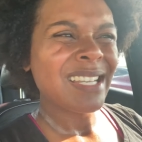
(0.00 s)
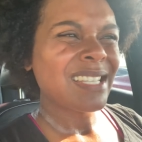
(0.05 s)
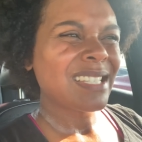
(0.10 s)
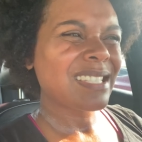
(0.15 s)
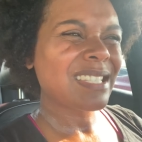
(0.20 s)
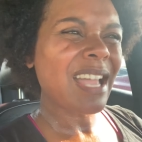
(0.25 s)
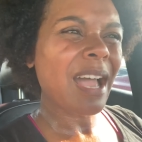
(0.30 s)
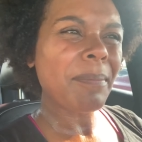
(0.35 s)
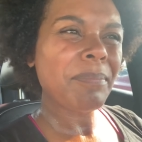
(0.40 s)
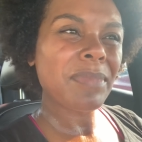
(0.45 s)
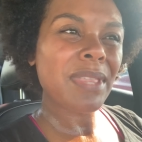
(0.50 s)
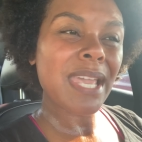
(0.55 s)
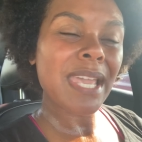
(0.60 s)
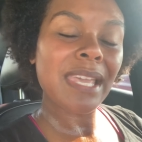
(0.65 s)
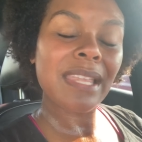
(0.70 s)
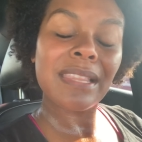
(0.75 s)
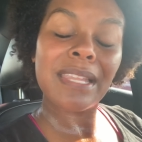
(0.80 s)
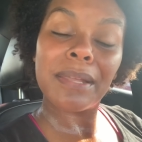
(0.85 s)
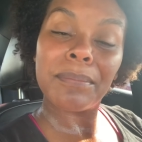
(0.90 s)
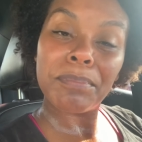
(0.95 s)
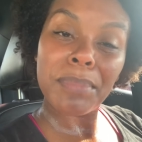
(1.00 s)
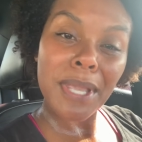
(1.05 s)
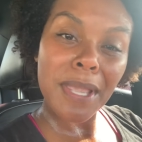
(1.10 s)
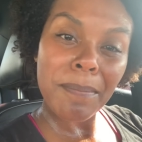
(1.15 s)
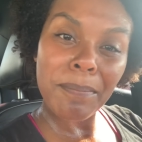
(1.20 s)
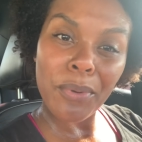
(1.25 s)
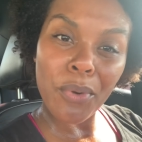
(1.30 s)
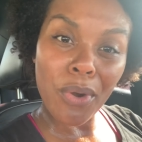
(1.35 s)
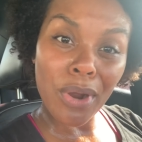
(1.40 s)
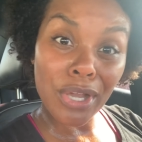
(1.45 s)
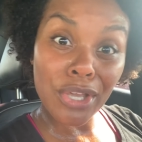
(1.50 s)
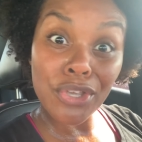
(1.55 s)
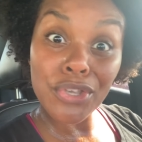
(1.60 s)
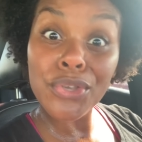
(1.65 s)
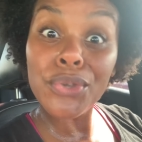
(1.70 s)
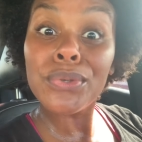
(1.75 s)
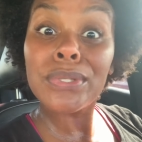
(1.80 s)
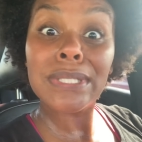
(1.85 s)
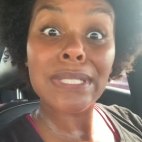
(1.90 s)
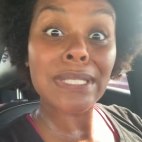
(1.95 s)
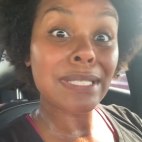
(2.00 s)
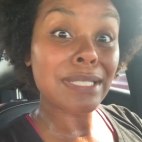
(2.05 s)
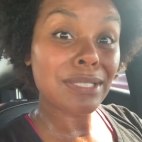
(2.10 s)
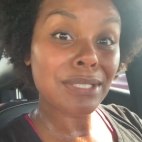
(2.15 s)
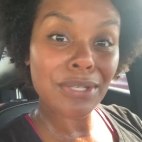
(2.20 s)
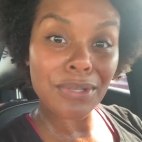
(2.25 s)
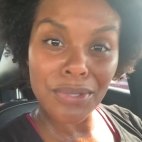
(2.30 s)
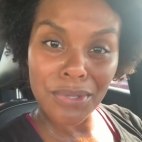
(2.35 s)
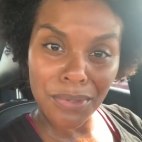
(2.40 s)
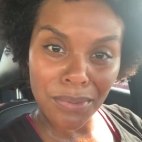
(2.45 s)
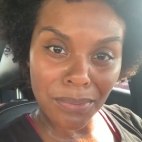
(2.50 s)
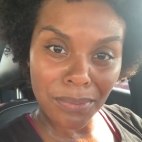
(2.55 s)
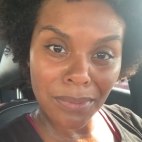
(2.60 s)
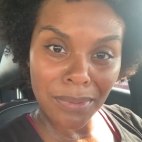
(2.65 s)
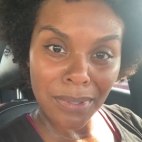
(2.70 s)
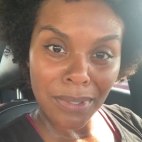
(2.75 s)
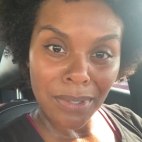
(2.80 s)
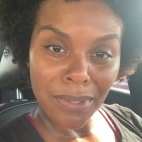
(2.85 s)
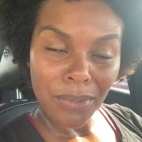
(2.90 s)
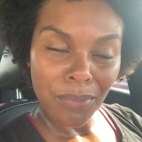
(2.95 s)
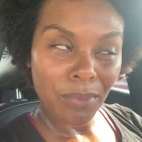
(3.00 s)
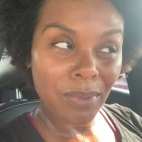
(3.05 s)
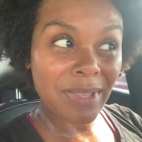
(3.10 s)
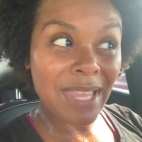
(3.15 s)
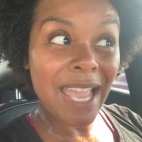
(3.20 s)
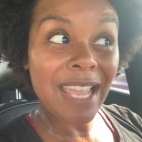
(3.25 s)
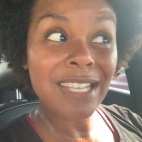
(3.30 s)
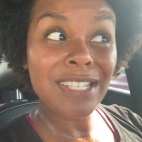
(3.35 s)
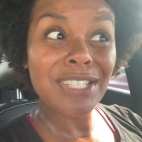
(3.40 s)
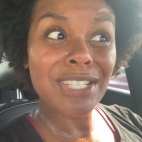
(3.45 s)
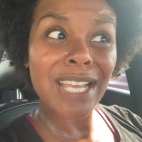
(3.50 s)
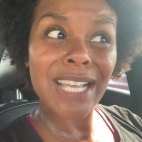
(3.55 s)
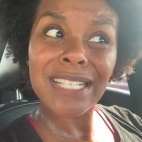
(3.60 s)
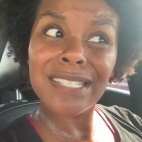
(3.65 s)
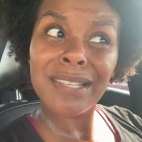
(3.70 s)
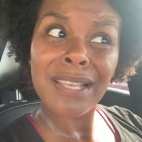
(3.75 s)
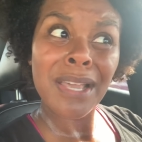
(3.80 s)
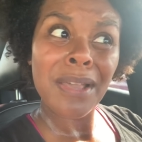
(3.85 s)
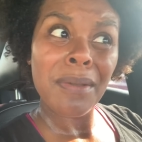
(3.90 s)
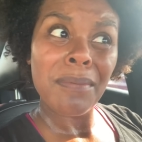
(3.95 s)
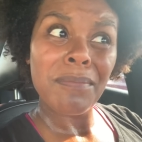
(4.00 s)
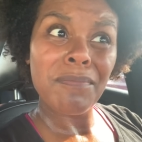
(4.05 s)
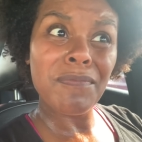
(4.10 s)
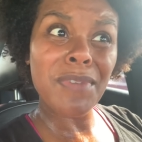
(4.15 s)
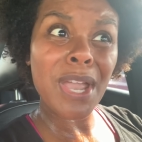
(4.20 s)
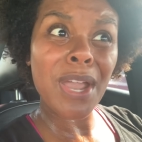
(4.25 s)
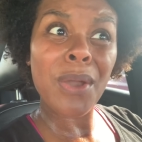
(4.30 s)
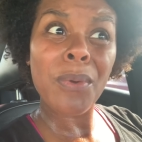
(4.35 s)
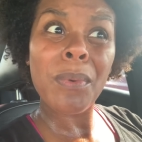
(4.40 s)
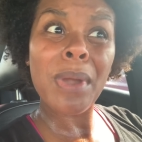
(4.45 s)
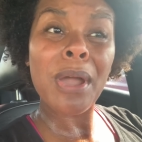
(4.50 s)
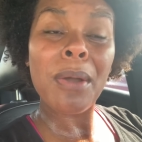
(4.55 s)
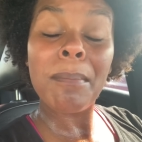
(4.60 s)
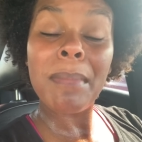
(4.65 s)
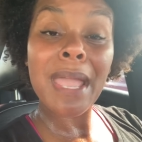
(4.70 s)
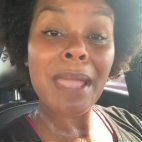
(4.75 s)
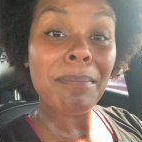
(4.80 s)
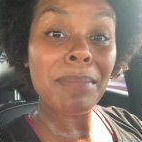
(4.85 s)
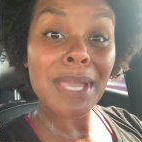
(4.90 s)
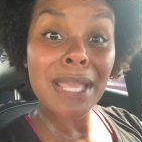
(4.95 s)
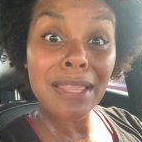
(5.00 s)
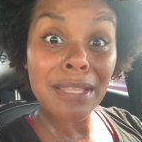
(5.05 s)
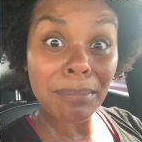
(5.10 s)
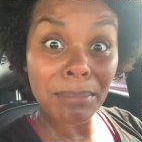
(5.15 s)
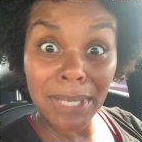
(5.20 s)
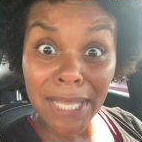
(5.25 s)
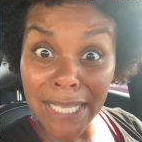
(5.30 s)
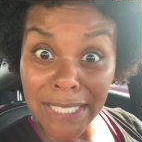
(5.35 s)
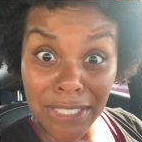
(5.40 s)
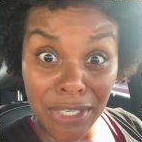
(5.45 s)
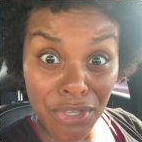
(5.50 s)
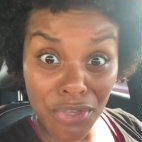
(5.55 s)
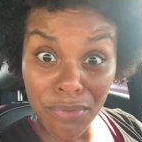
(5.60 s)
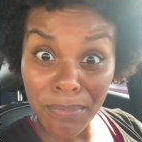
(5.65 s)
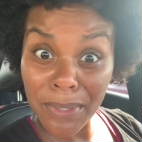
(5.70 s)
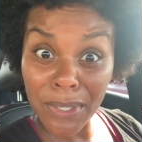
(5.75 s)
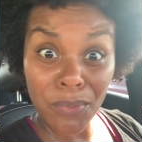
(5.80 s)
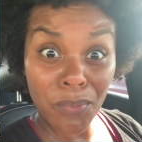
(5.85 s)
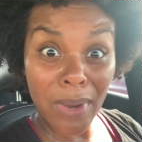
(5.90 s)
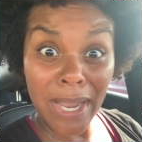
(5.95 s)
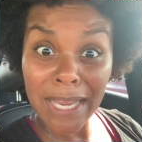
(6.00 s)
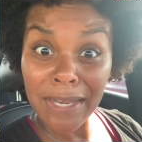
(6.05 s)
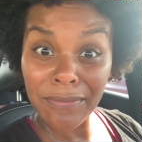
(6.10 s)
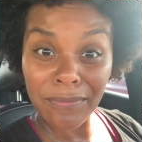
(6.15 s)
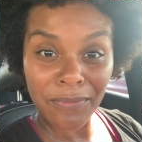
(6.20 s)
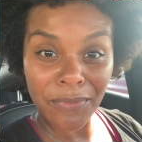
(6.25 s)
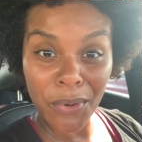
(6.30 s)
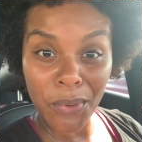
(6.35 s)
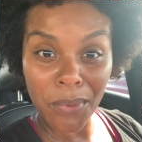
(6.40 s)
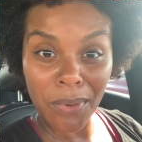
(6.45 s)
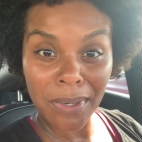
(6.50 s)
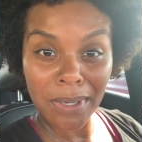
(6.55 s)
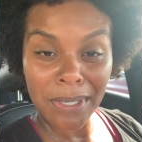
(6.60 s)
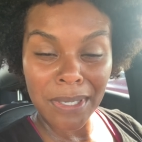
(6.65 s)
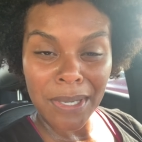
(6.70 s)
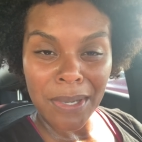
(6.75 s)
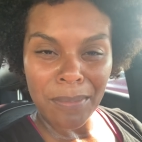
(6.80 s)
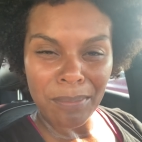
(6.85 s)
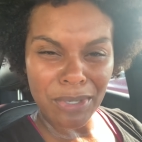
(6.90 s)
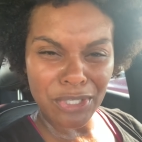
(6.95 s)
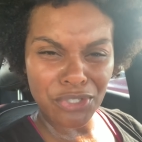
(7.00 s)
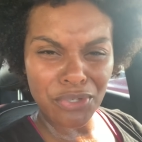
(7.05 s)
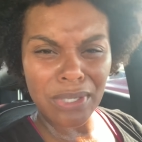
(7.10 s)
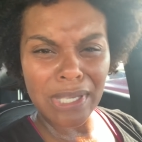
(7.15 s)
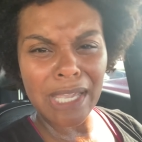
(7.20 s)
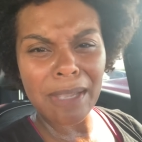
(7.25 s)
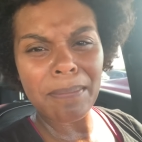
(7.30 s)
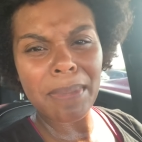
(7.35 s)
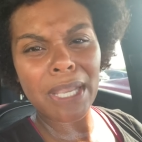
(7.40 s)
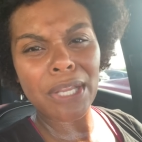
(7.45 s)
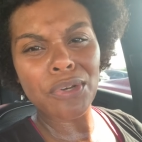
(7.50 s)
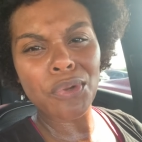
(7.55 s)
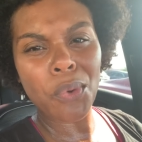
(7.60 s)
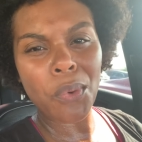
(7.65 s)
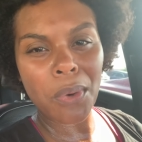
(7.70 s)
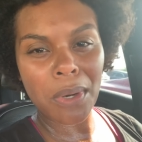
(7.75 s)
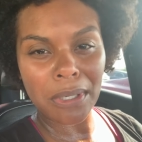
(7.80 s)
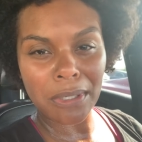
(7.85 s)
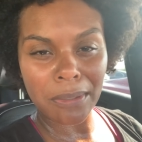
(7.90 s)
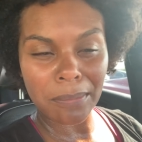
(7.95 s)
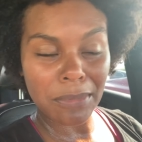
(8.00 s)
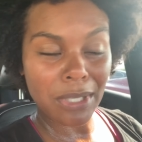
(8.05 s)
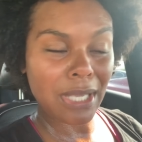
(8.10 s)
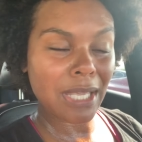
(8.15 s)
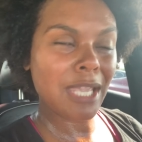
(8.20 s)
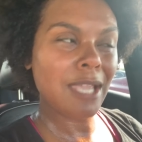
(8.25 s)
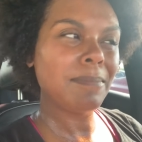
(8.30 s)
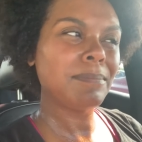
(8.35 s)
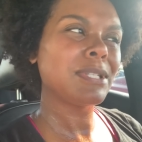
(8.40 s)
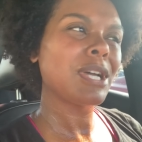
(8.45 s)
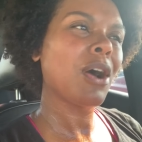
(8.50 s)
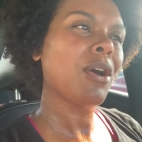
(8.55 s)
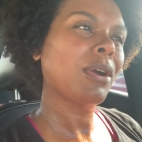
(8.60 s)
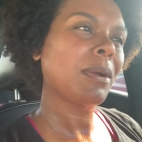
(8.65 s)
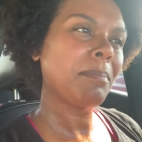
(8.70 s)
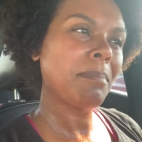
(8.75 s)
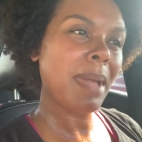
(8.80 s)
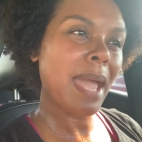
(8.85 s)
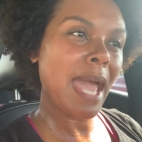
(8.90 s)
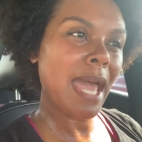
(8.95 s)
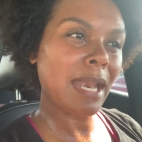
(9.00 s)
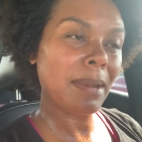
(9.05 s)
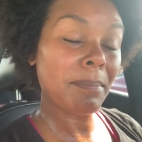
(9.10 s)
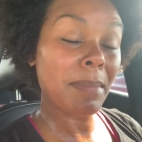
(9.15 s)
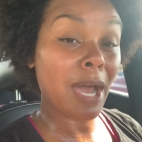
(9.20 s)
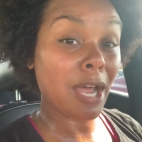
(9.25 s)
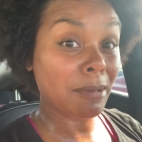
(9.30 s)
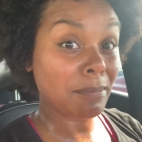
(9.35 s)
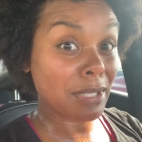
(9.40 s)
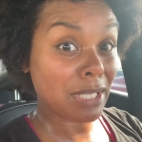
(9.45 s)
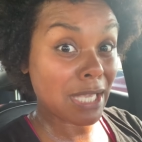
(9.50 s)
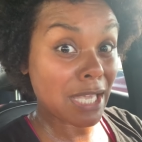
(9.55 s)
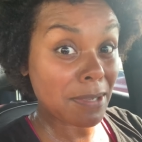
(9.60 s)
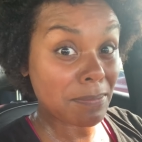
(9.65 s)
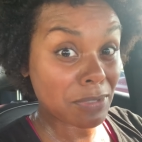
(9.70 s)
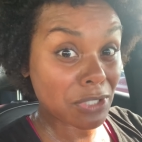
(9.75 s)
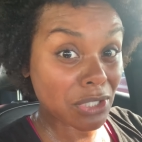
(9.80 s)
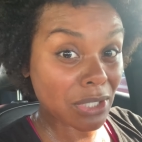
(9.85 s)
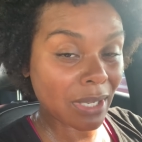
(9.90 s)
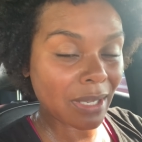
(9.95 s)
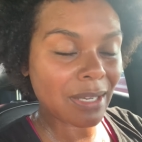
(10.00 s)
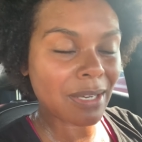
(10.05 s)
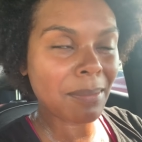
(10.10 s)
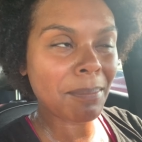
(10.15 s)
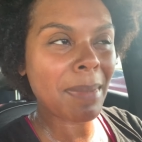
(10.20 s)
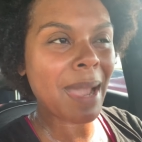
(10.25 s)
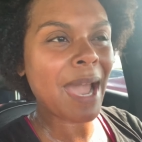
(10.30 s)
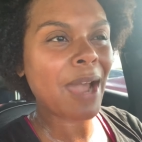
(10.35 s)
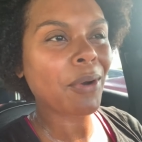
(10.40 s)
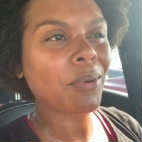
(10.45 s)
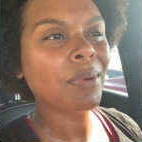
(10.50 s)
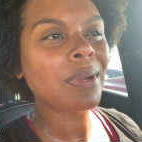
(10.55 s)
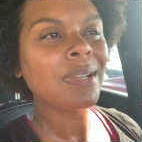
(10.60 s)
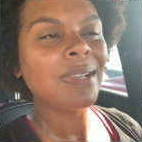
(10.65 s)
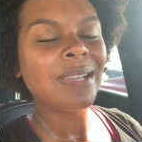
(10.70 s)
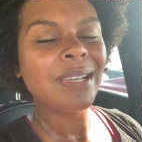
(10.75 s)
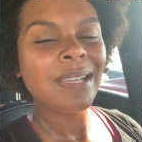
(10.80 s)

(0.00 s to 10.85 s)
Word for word: Stop thinking that people are useless to you. Well, they just very well may be the blessing you've been waiting for, but you keep ignoring them. You keep talking bad about them. You keep shutting them out.